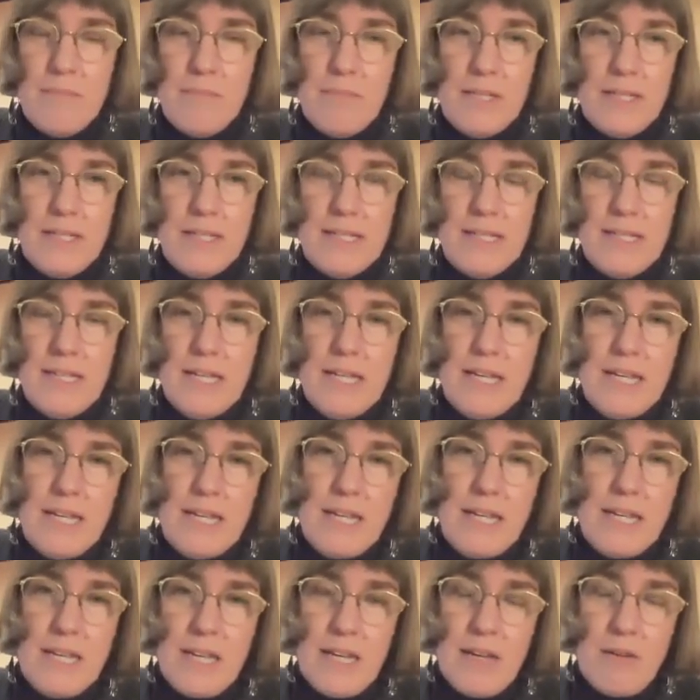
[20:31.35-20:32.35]
But
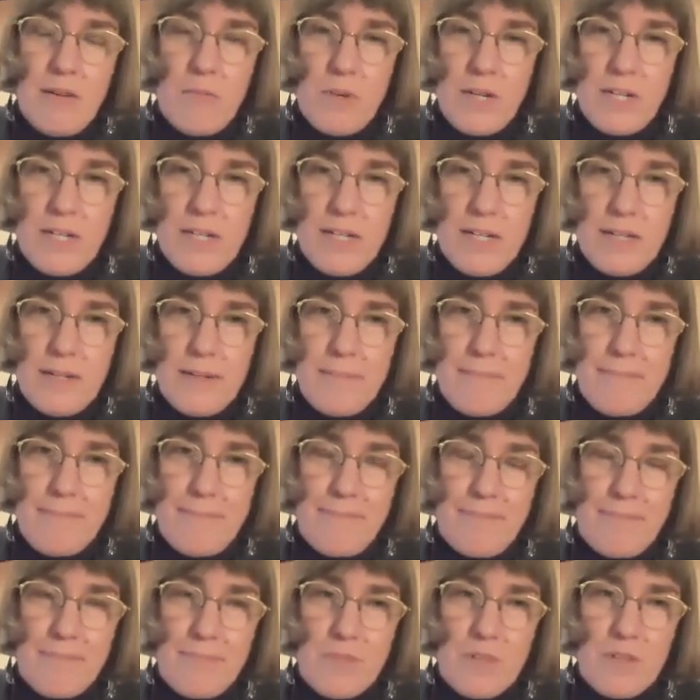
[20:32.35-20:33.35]
when a
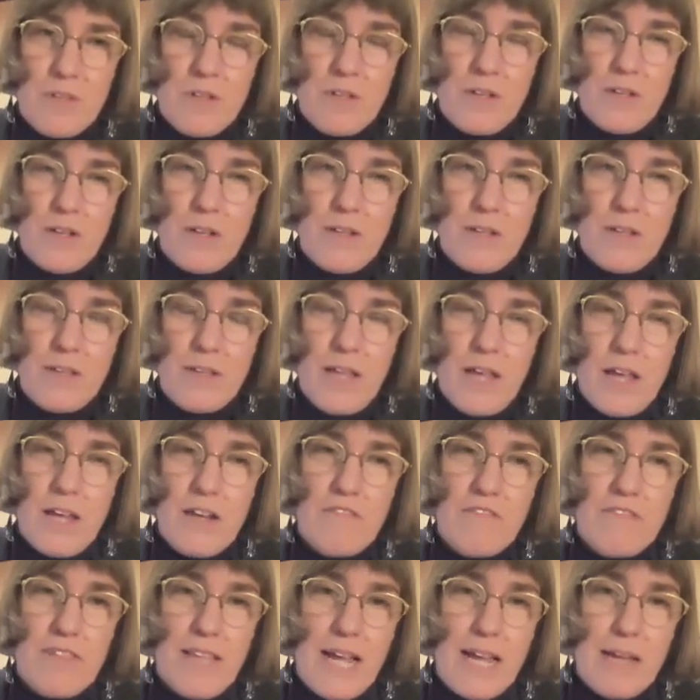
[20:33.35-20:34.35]
lot
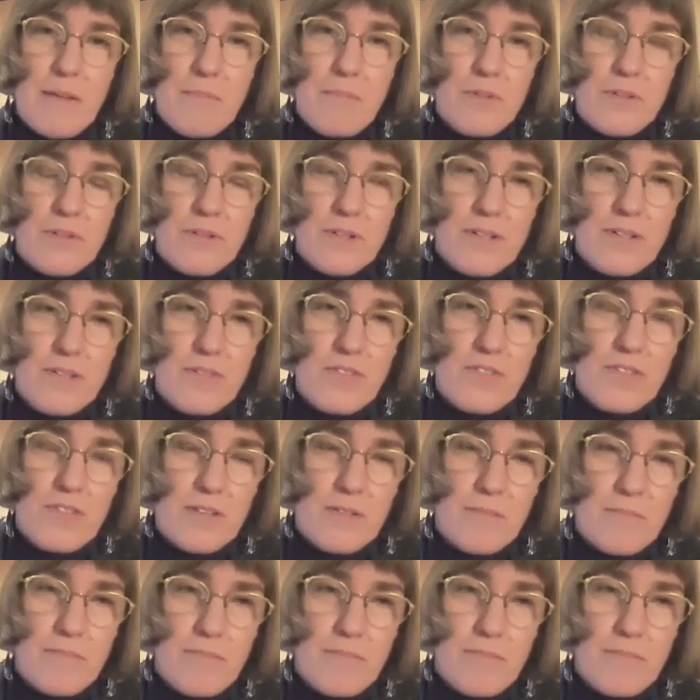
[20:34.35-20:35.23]
of libraries